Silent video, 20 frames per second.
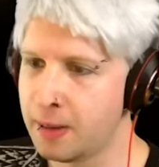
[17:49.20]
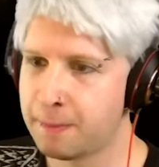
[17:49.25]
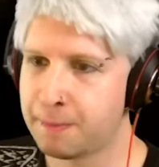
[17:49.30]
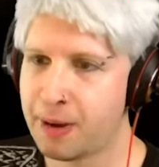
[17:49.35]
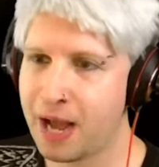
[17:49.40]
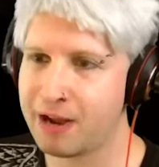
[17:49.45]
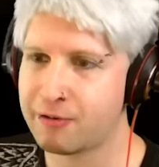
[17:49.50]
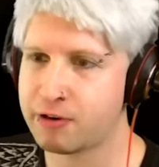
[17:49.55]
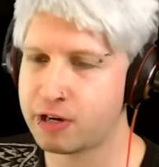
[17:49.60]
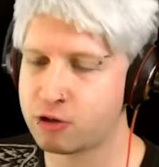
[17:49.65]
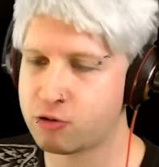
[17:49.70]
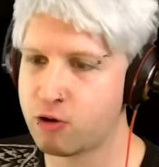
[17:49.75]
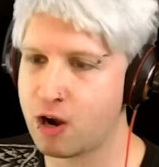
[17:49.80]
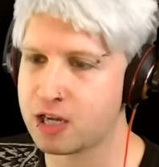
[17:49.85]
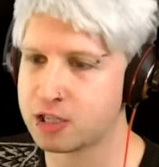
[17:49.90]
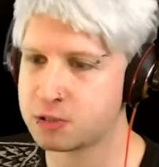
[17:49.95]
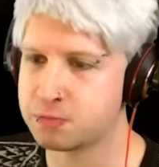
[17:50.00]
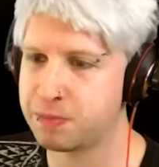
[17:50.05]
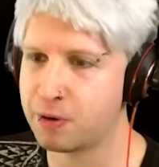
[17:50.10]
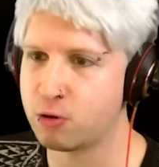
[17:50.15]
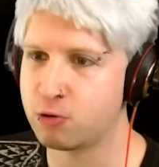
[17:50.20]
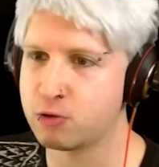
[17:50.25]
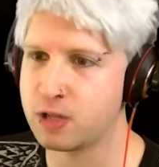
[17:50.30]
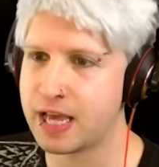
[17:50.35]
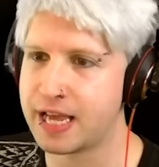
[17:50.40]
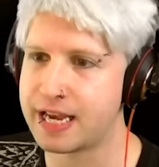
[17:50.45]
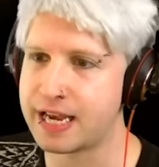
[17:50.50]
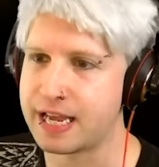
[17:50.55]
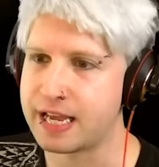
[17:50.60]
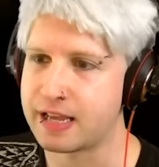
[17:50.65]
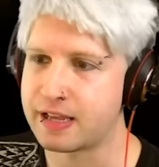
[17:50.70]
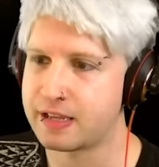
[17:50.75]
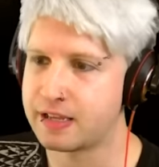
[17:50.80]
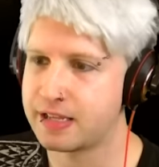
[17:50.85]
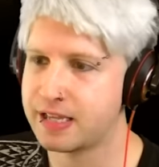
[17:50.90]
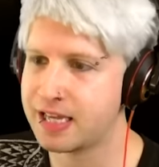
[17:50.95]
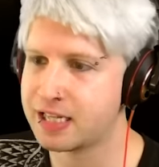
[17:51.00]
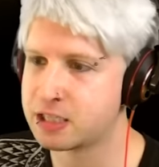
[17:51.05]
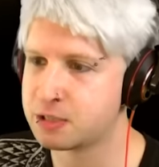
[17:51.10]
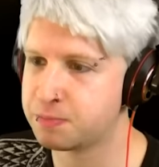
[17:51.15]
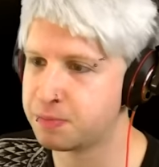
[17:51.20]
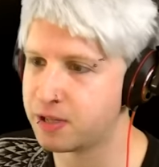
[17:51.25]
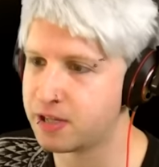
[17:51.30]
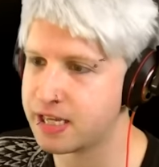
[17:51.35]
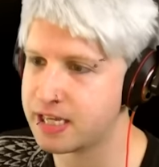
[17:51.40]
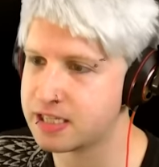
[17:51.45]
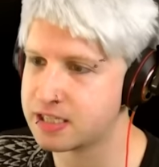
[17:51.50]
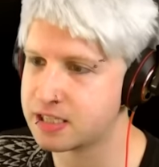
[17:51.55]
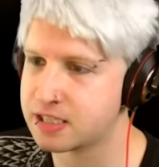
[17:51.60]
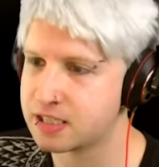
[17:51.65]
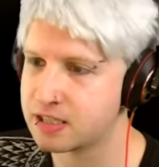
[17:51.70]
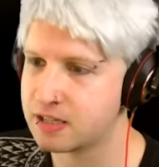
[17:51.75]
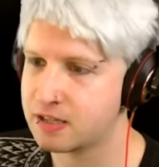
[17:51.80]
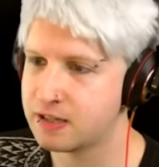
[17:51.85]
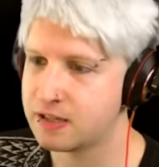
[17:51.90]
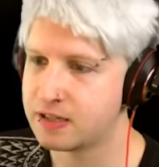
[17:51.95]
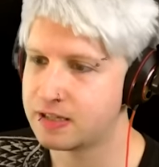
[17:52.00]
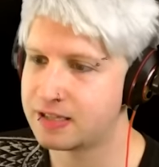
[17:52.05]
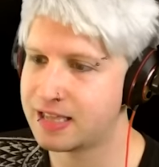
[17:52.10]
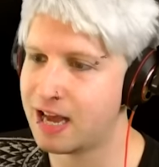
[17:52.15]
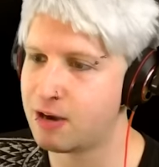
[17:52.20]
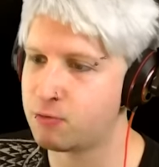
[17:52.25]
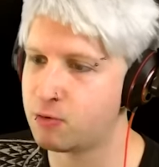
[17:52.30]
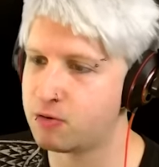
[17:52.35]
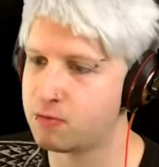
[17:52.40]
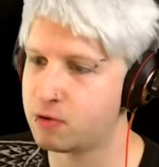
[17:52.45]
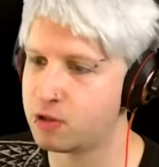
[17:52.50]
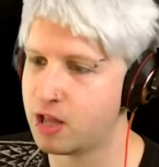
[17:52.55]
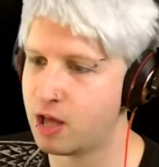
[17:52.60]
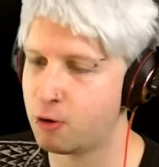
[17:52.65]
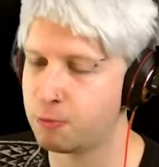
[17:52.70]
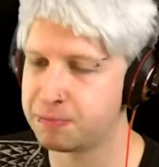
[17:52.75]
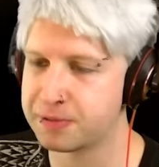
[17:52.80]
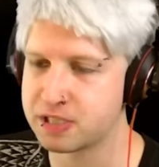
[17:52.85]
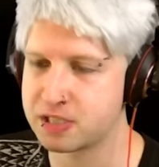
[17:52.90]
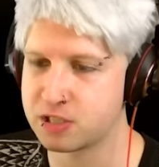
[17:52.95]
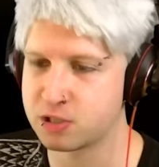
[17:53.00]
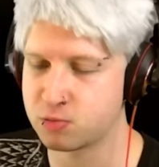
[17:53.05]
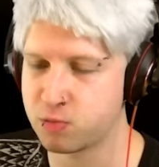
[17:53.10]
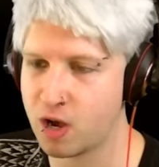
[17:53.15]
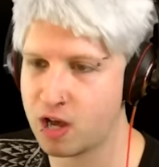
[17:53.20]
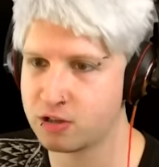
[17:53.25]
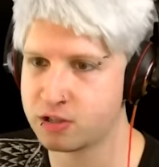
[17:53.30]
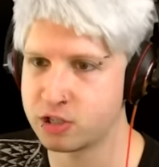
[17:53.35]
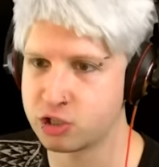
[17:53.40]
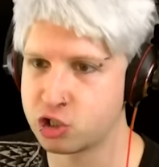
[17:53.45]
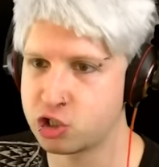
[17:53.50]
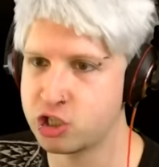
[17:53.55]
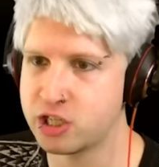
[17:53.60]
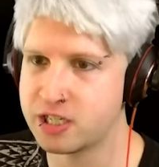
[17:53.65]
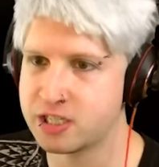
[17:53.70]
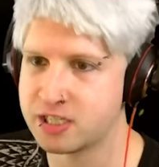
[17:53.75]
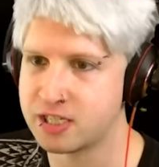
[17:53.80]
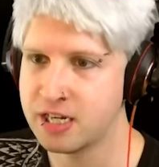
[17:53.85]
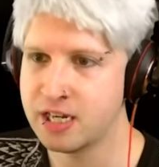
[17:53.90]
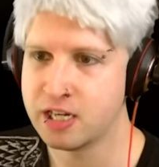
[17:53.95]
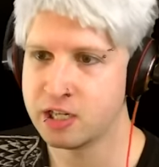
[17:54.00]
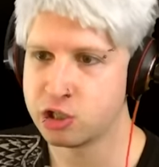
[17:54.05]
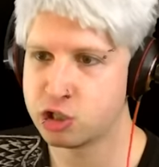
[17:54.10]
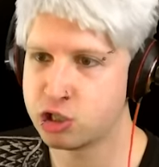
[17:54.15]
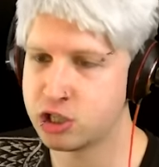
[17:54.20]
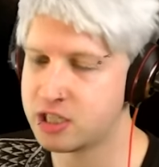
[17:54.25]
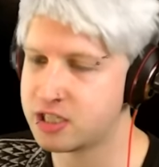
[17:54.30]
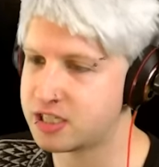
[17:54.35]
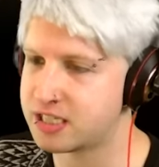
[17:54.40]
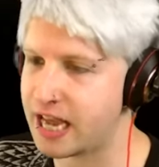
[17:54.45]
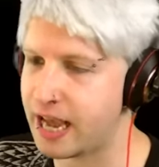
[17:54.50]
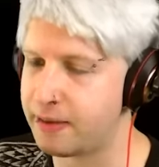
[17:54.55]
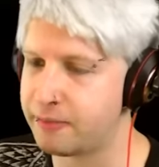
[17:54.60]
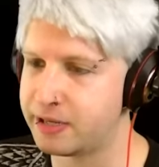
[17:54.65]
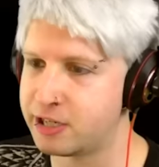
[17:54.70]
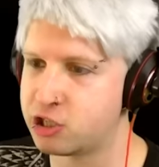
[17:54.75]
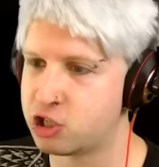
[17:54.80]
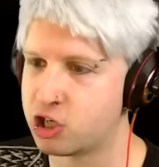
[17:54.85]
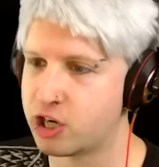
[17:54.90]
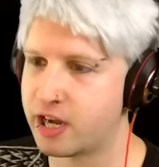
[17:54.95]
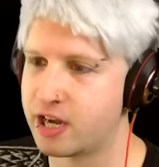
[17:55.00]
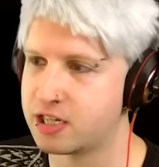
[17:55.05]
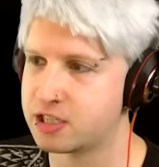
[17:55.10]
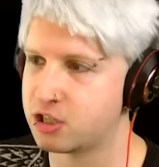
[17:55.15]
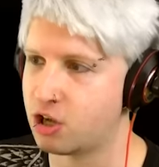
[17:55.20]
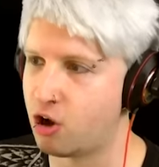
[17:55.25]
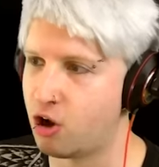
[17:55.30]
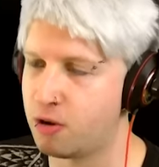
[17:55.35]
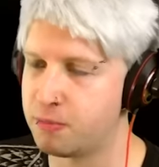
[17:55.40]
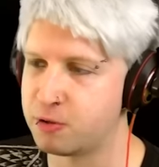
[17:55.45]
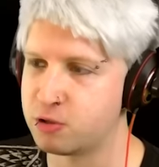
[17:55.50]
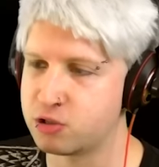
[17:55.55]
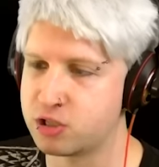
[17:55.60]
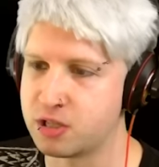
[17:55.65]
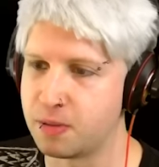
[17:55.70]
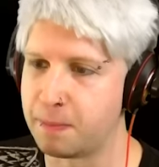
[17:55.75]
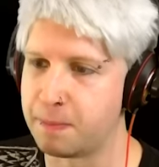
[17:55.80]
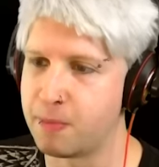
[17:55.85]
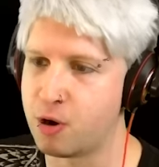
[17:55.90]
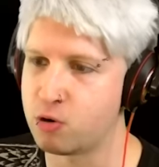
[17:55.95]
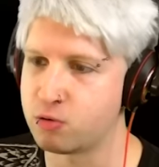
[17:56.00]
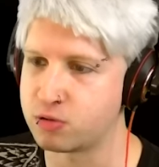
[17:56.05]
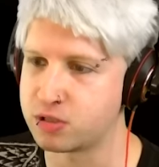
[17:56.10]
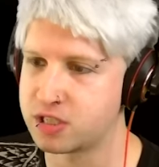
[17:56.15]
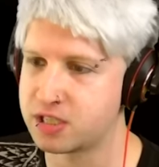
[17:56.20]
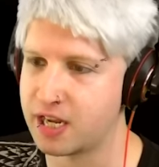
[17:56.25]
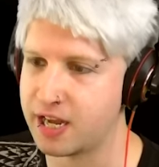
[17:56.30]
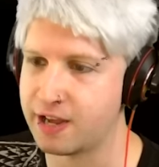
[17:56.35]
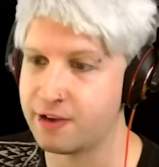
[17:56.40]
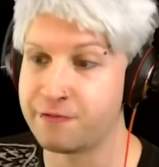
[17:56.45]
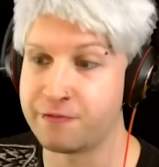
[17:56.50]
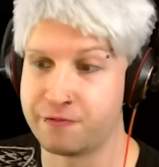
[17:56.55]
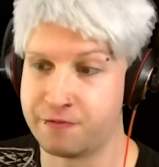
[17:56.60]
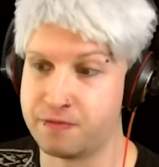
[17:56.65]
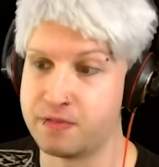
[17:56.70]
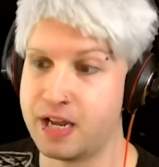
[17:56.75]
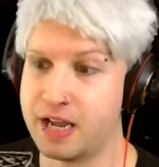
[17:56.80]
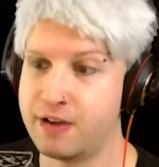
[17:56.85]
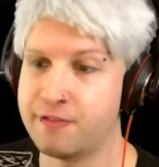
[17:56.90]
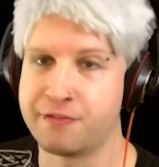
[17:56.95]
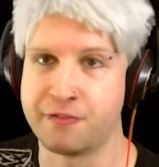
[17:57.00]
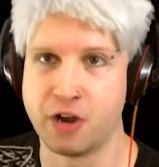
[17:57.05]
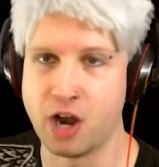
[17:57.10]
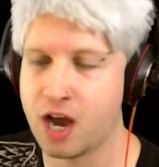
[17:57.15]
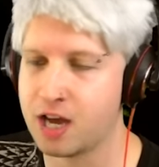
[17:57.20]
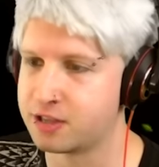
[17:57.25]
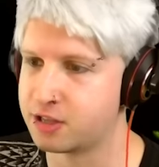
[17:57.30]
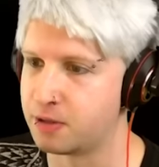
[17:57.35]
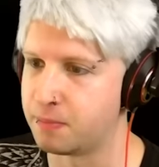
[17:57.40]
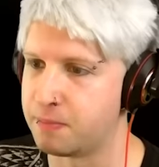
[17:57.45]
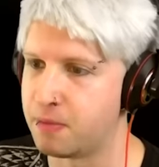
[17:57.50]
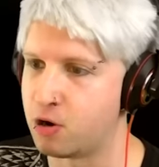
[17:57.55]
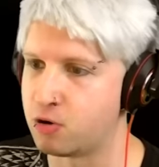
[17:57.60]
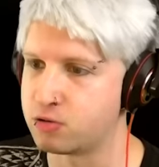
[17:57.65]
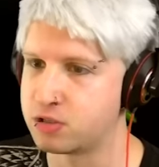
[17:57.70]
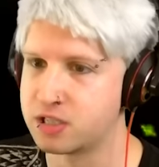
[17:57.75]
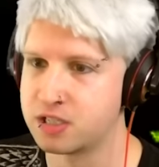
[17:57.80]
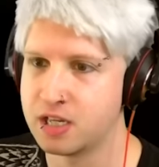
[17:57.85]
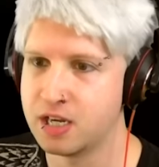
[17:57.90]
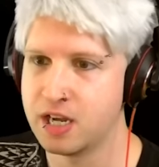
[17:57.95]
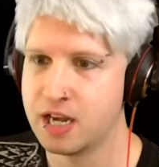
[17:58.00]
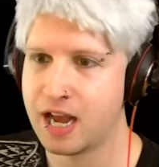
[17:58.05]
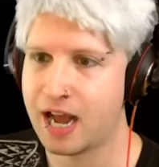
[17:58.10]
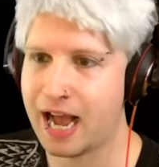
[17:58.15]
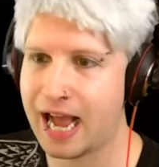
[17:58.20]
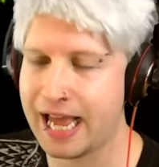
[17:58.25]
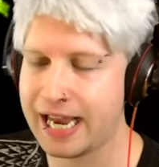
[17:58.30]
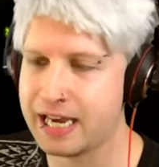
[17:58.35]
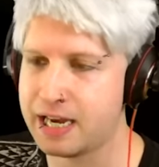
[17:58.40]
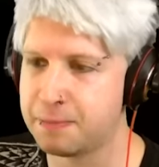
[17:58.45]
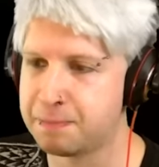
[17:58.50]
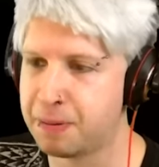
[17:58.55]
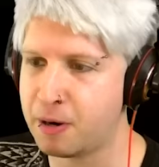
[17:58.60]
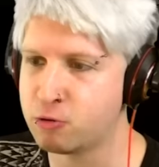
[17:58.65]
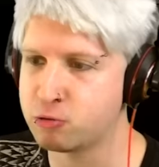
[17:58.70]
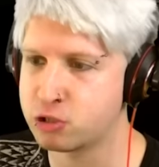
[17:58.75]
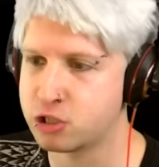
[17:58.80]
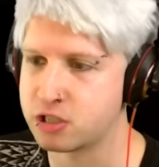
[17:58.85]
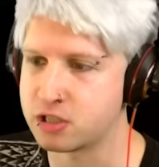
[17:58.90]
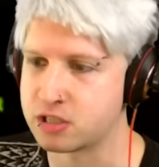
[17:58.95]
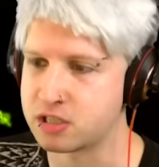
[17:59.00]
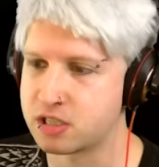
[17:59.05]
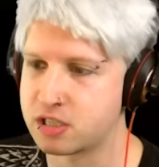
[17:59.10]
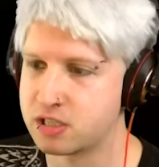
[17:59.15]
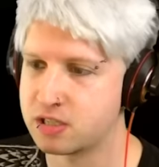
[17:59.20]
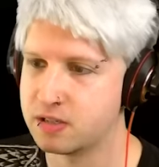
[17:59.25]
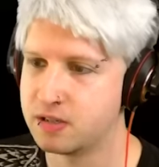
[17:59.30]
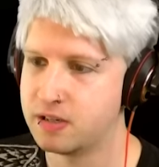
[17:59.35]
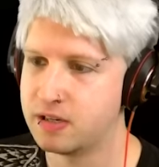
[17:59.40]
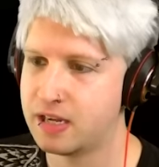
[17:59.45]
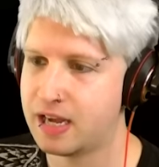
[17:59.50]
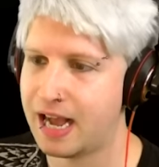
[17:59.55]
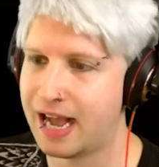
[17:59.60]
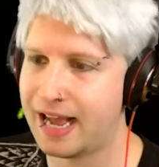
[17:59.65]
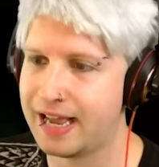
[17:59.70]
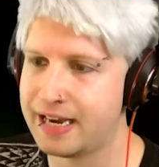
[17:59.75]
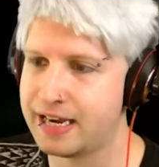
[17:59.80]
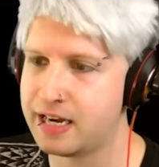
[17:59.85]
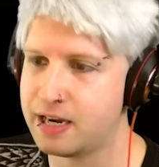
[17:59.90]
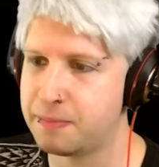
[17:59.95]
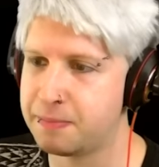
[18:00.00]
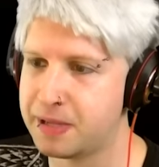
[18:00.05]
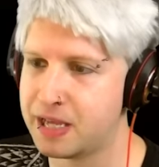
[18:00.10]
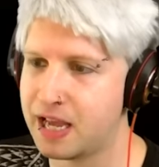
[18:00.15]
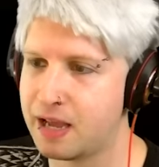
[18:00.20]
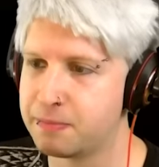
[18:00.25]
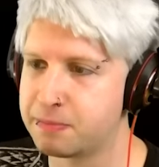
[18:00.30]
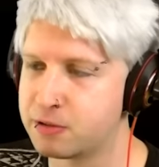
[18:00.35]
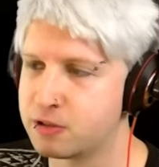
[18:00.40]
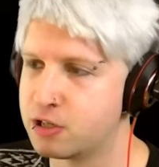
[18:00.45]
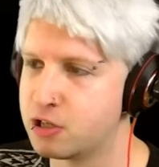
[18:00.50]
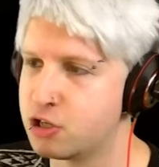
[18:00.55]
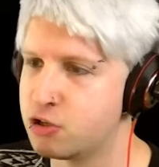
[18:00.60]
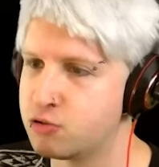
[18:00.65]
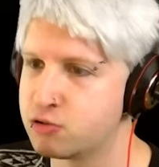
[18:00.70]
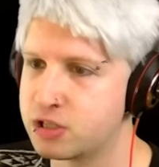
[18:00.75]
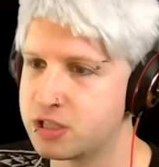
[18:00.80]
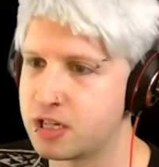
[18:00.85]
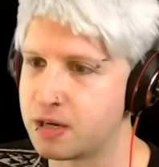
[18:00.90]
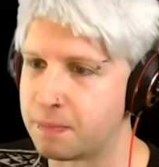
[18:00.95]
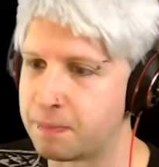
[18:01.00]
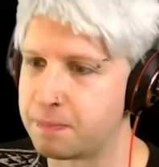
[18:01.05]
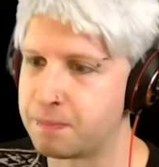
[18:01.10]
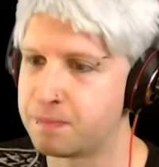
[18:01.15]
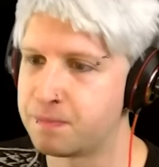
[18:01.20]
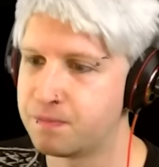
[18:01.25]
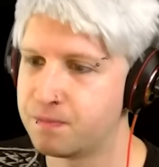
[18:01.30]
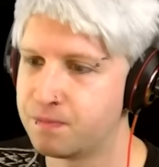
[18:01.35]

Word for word: Pirate crossbow lady. Yes, please. That one will help us as well because she's she's damaging us almost the most, if if not the most. I need potions. I need to be able to use them.